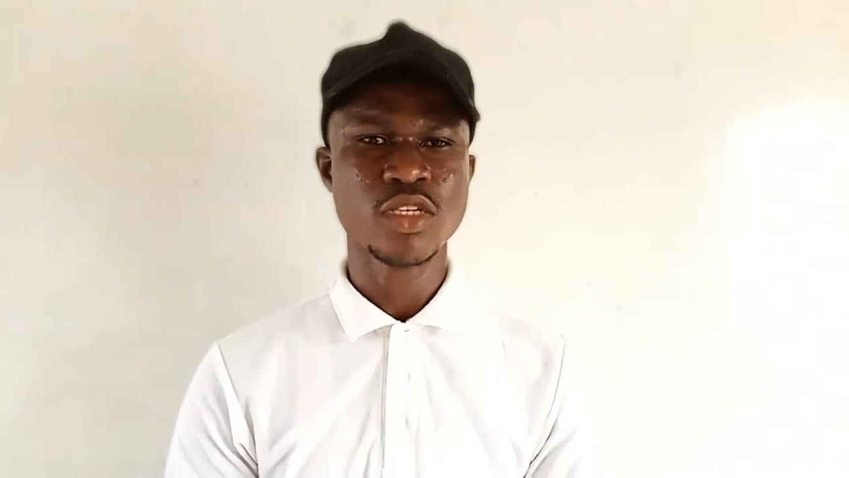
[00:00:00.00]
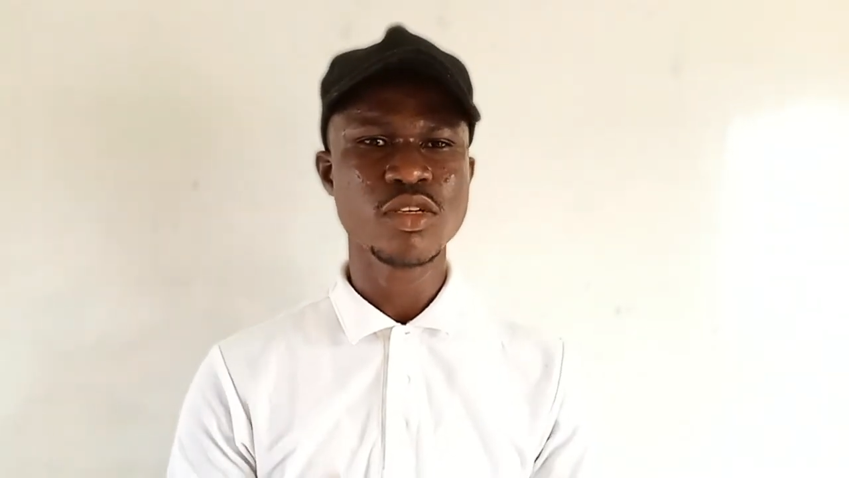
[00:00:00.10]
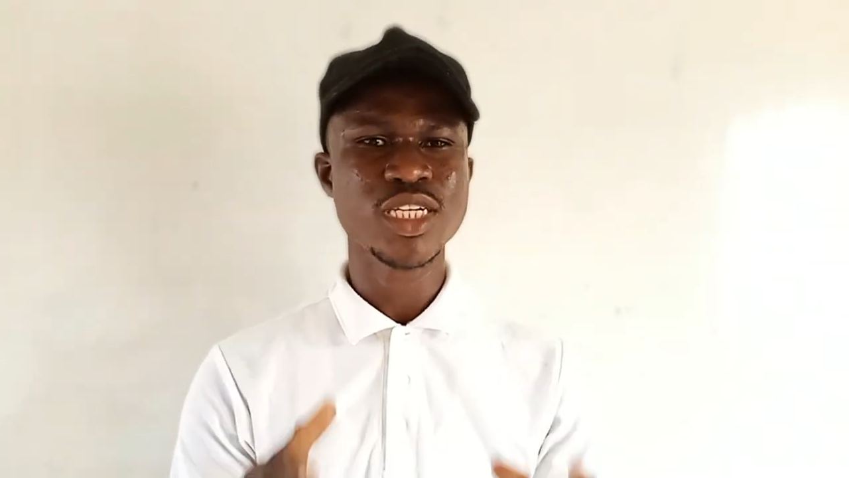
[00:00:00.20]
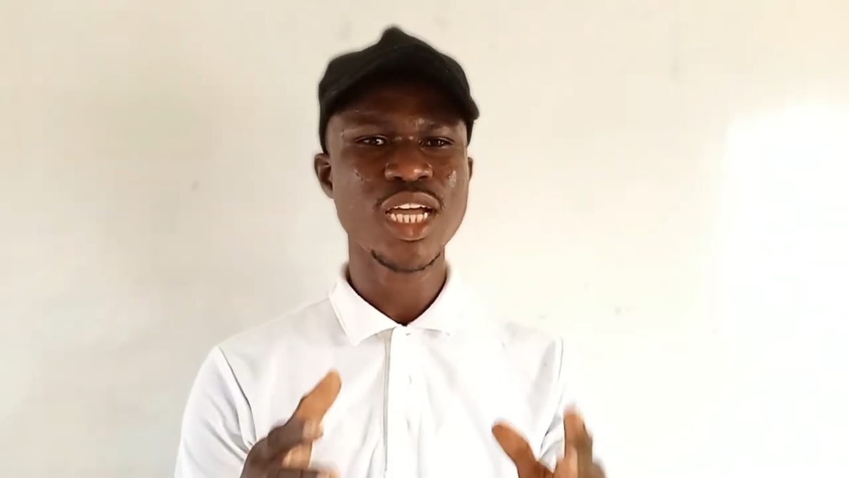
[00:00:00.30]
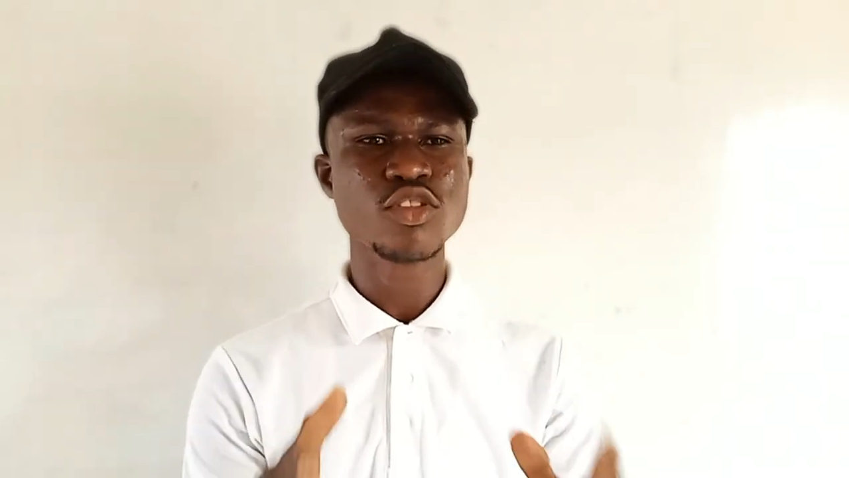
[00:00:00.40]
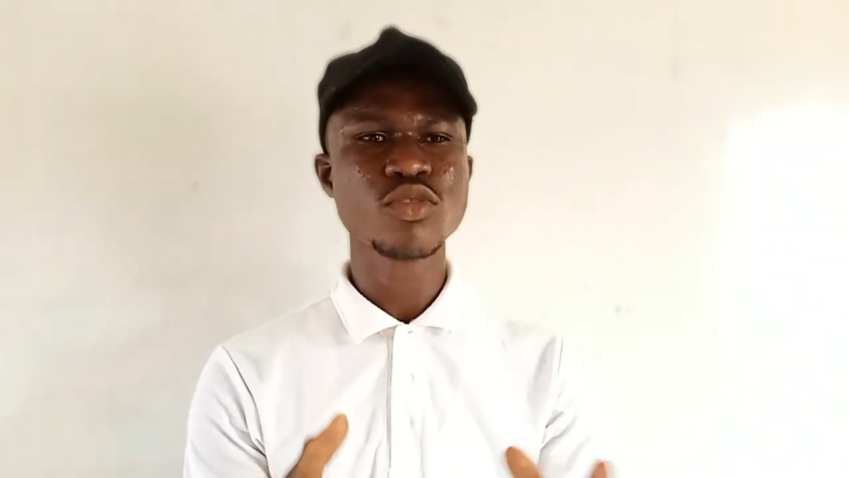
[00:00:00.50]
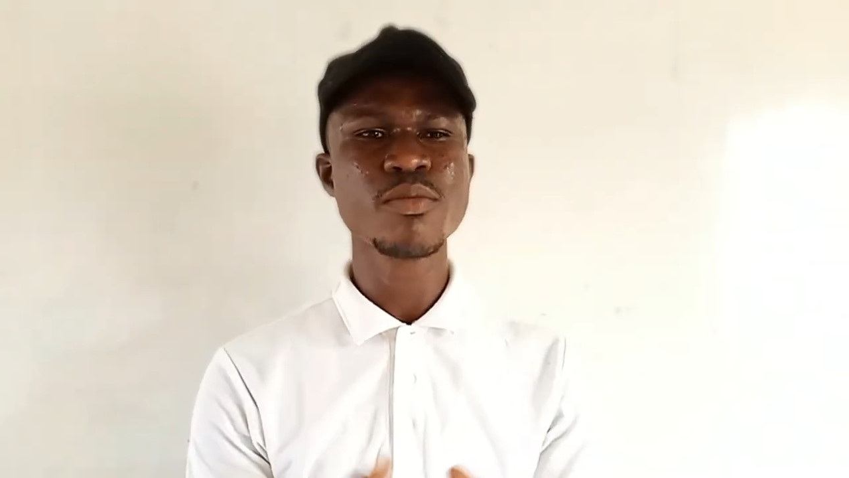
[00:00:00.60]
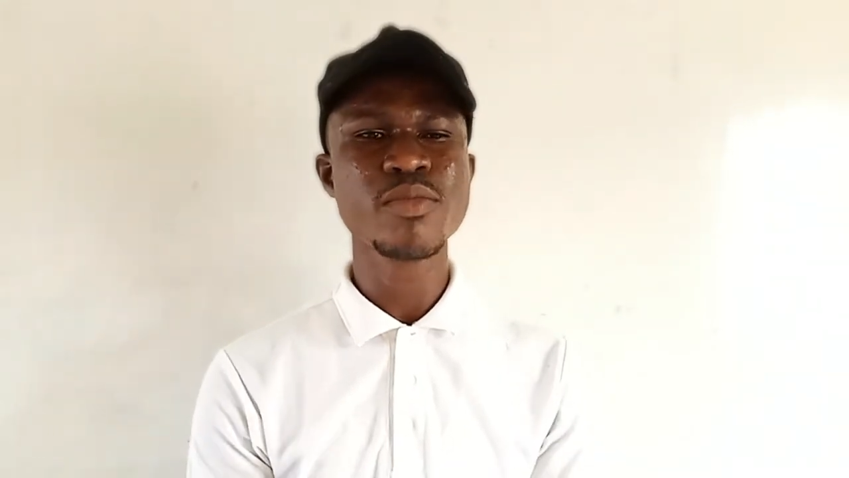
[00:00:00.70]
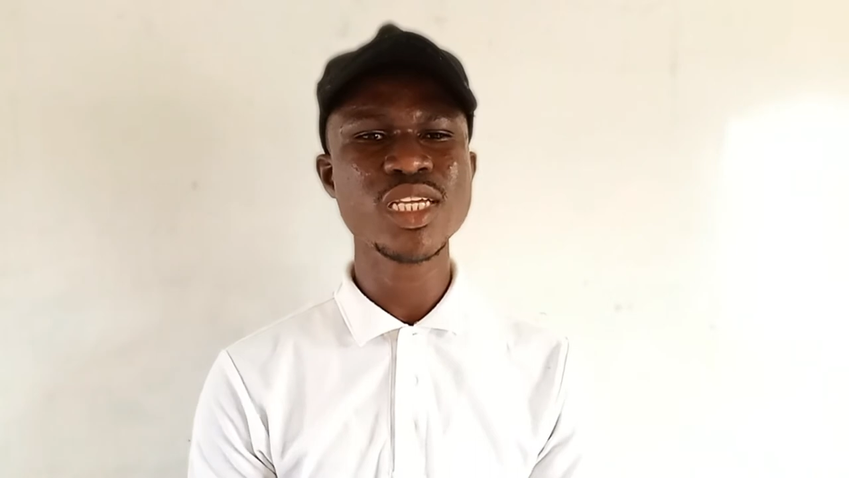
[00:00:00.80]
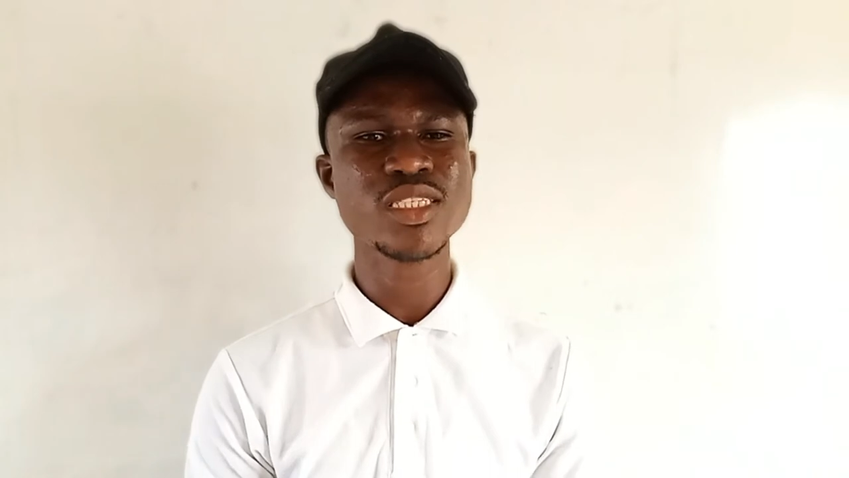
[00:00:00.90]
you get to
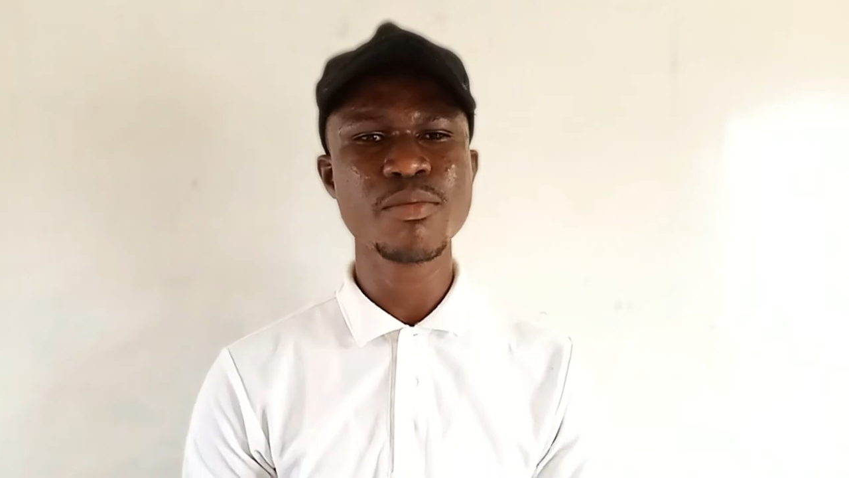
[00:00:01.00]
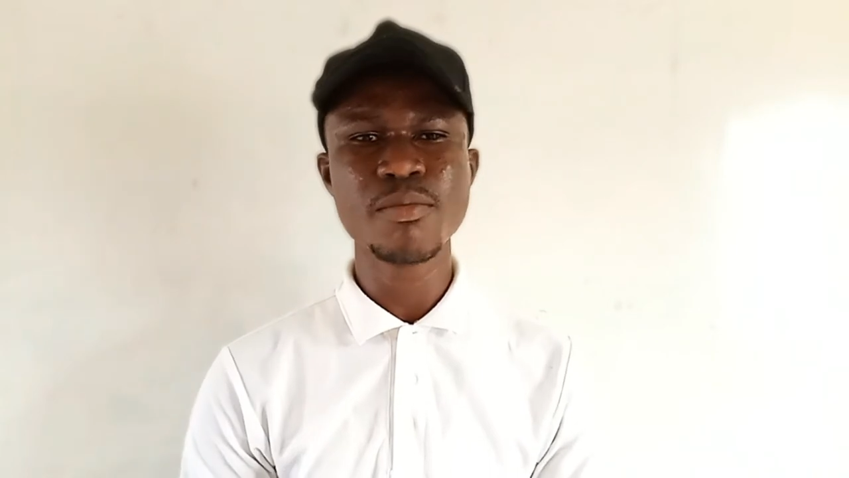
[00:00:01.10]
meet